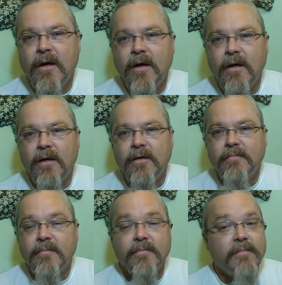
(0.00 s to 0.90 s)
Uh,
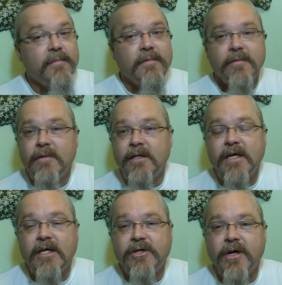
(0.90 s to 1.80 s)

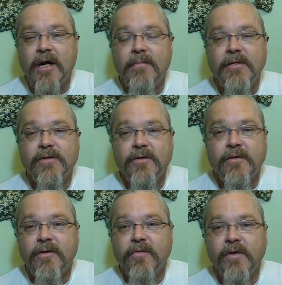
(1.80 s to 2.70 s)
attach your comments or
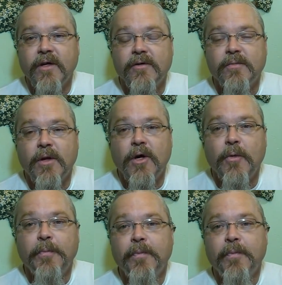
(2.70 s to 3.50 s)
your videos below.